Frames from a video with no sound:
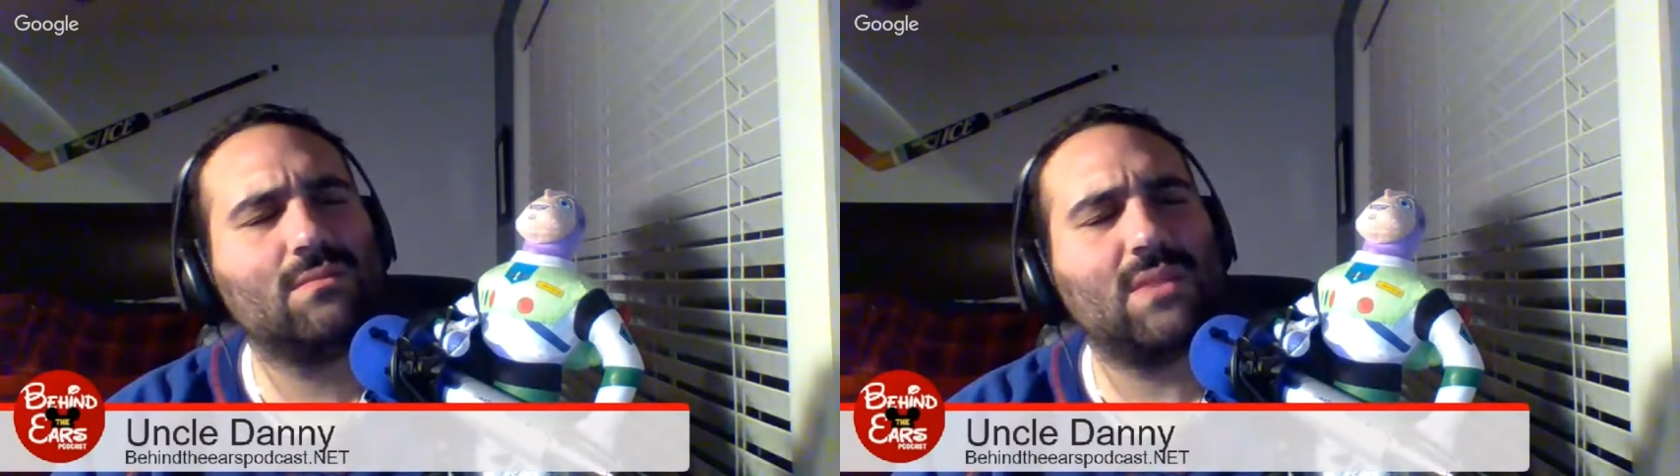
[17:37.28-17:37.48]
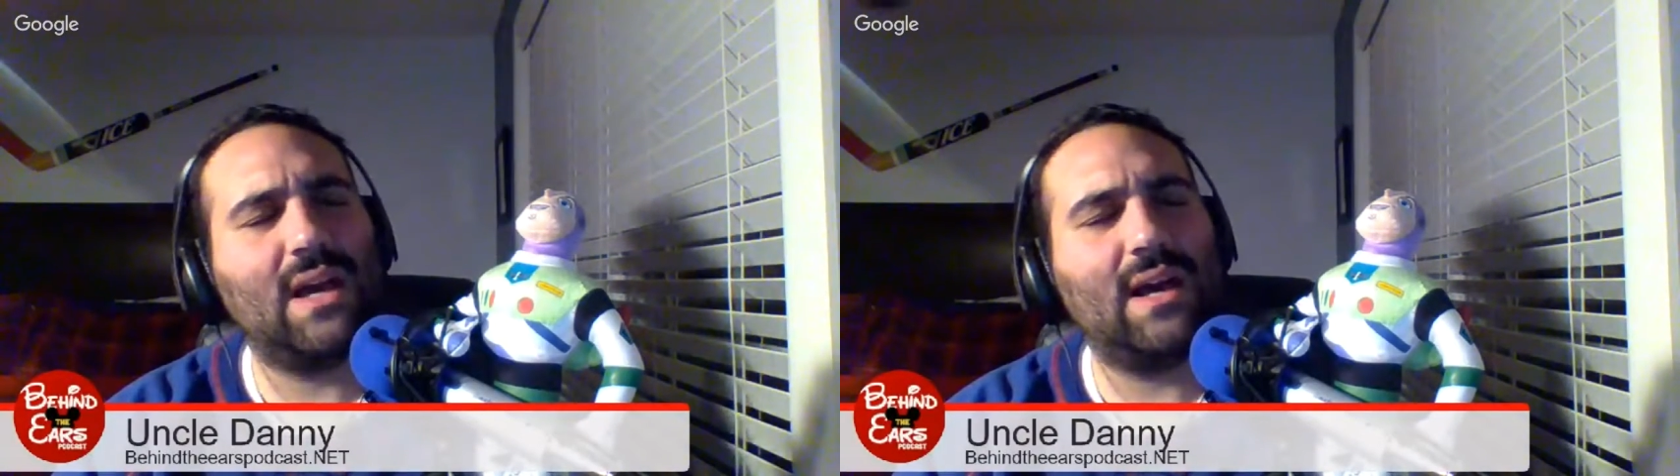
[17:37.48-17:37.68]

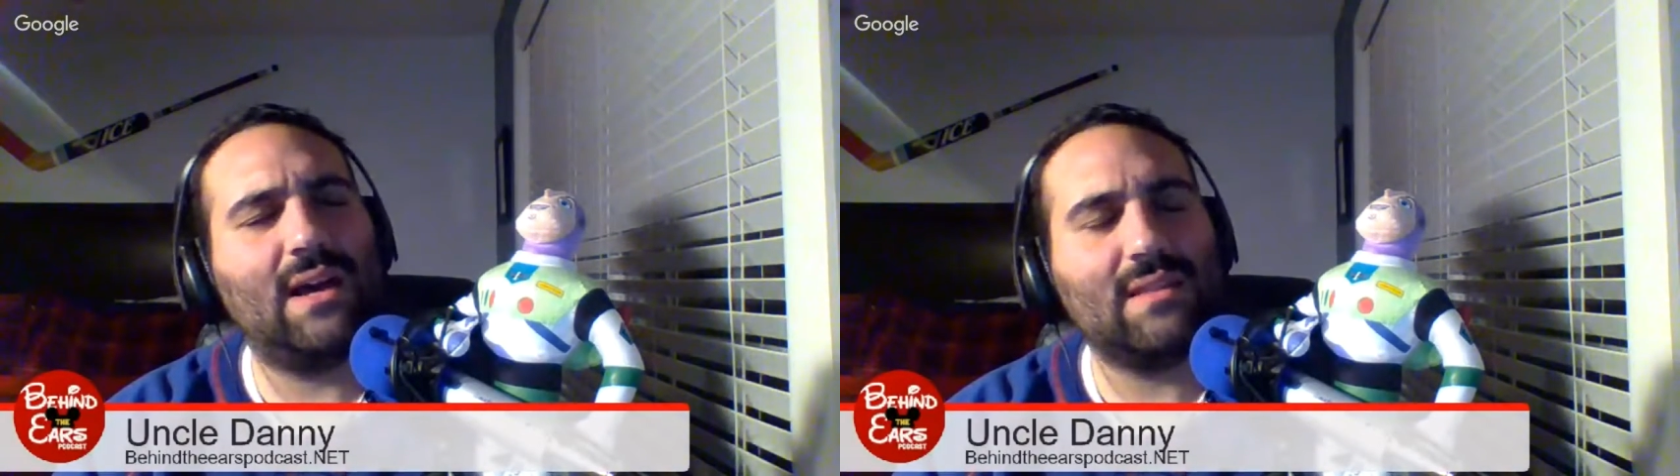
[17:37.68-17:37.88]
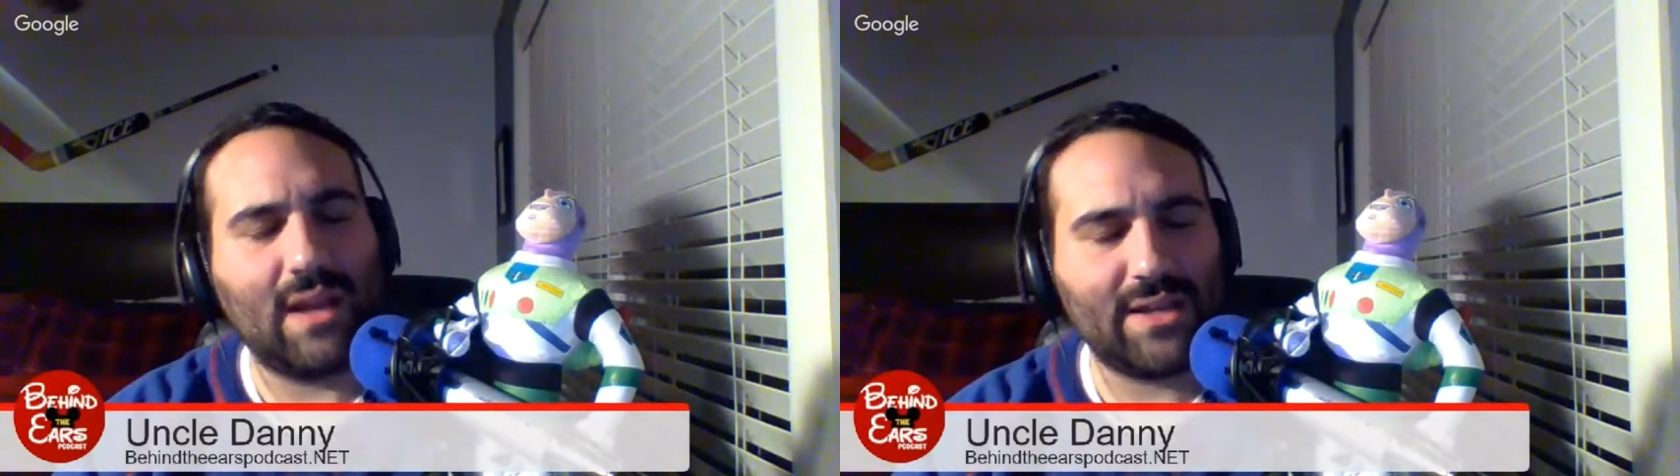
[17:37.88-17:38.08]

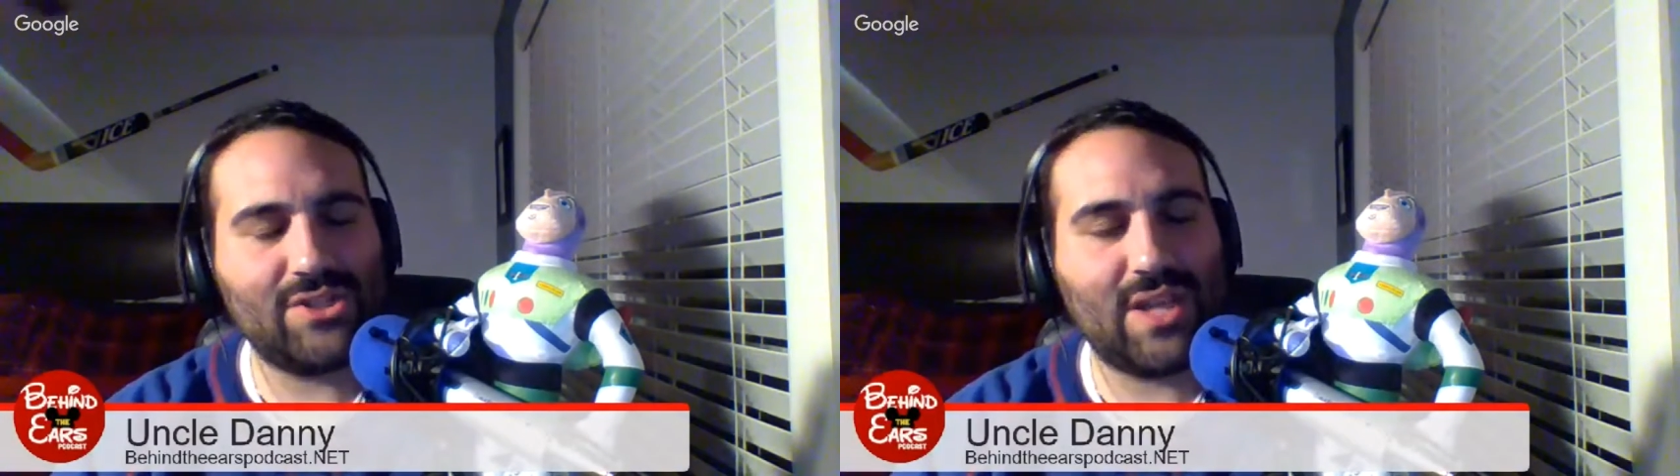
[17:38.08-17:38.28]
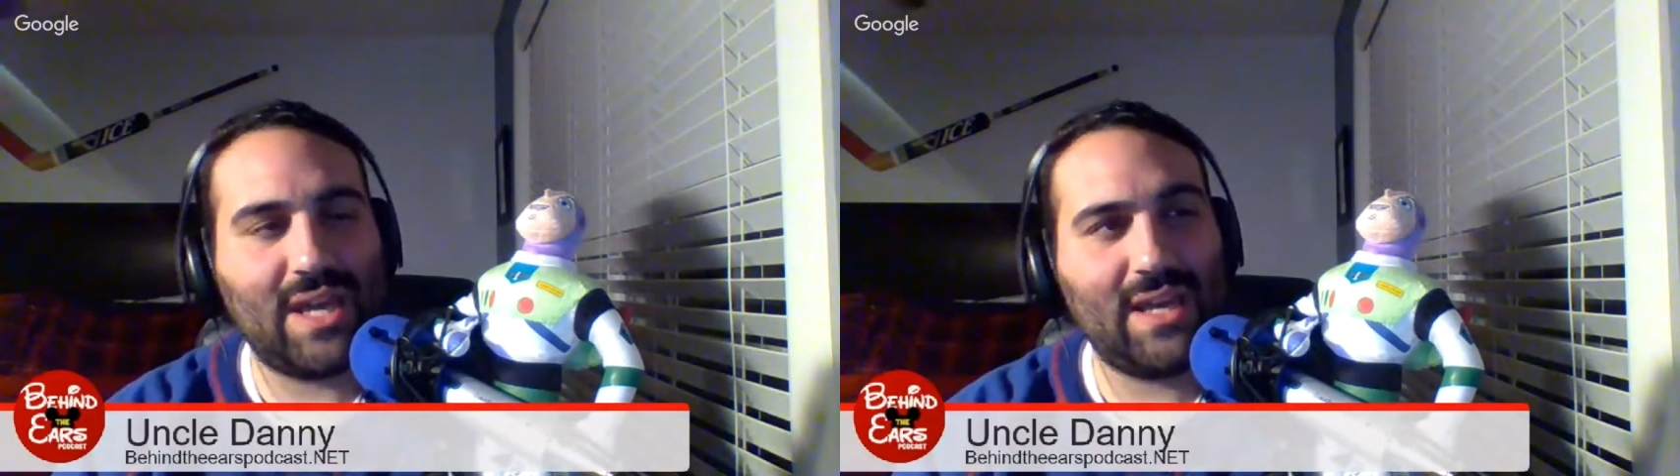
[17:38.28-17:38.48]

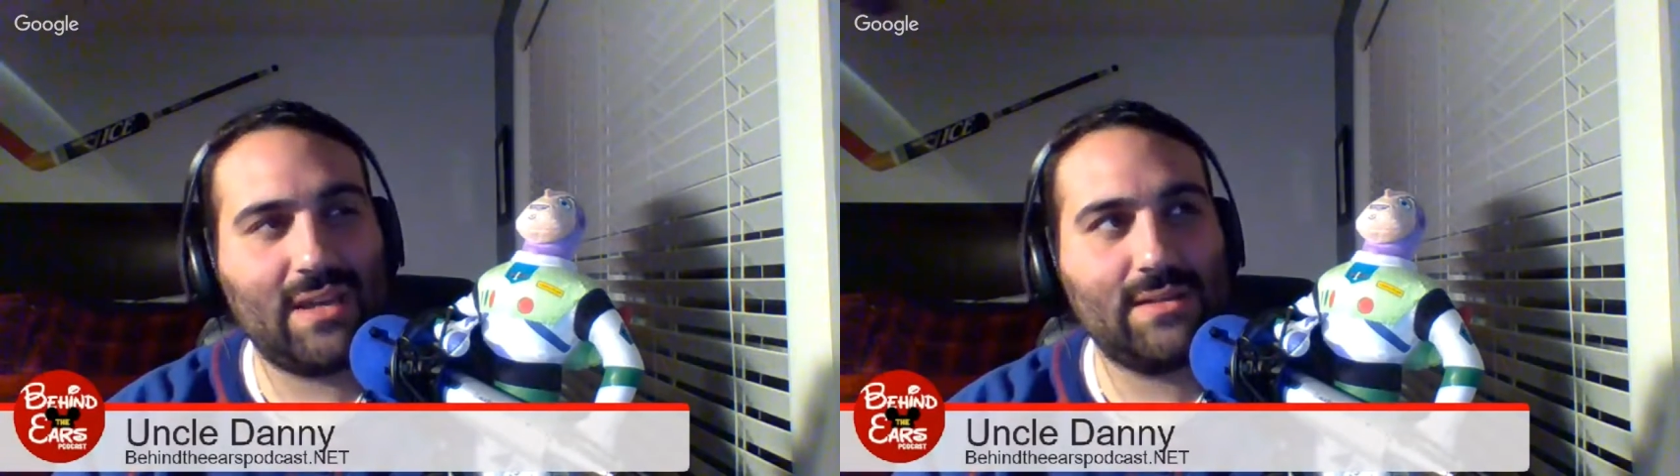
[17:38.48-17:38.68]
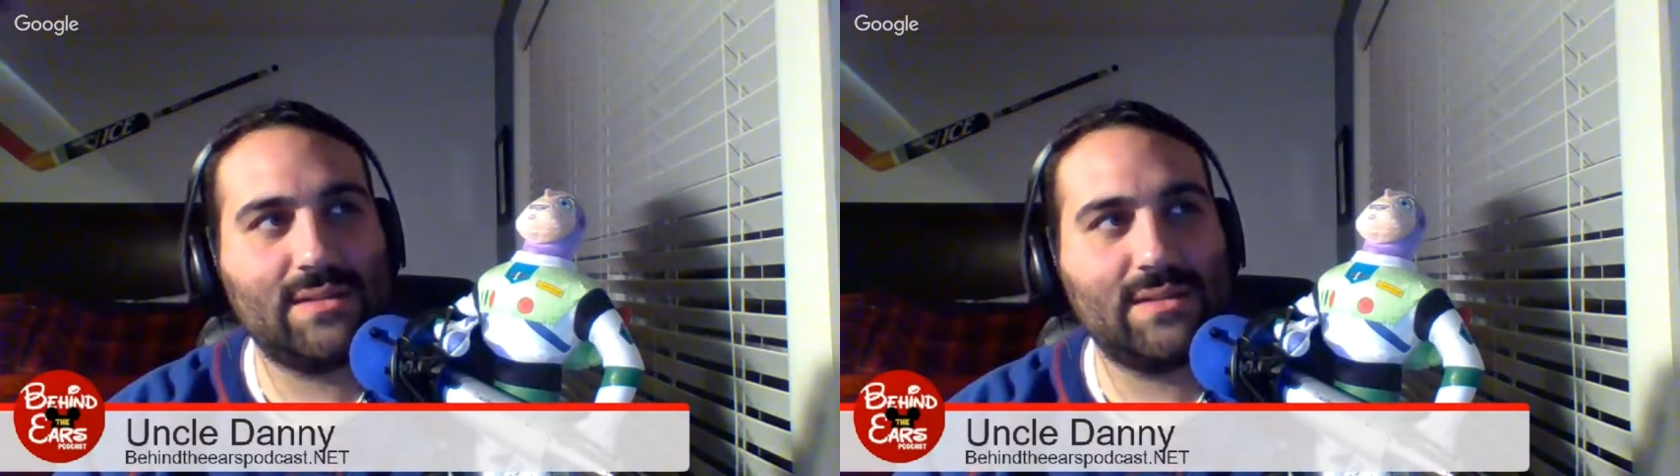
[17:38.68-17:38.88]
luggage
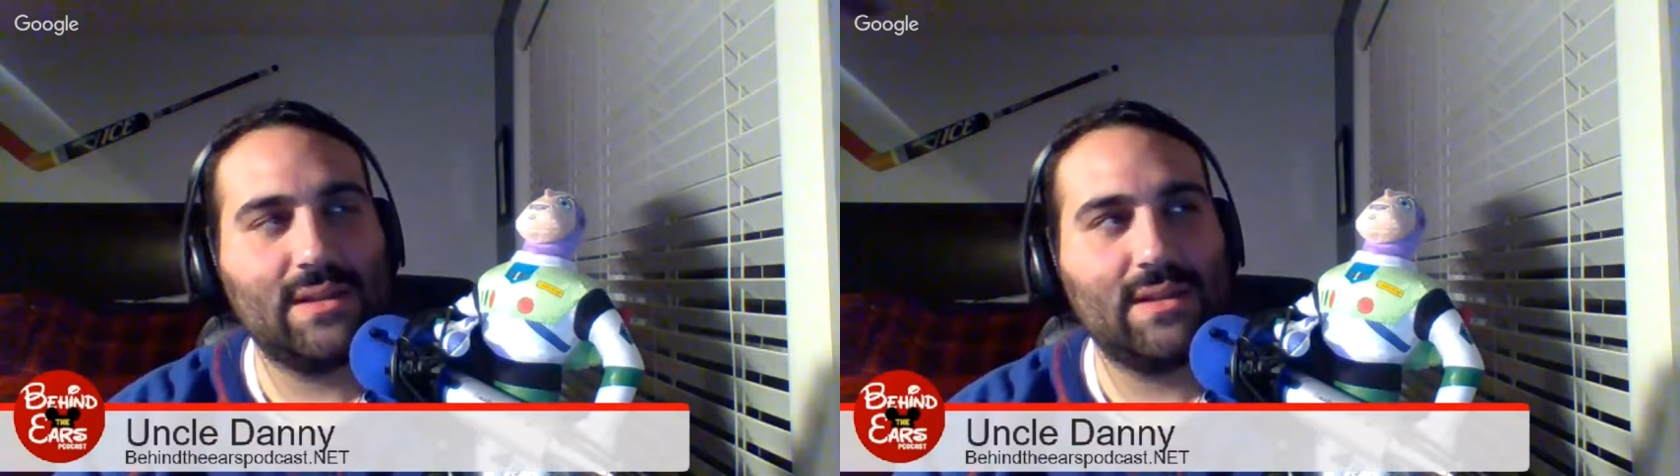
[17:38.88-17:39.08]
tags.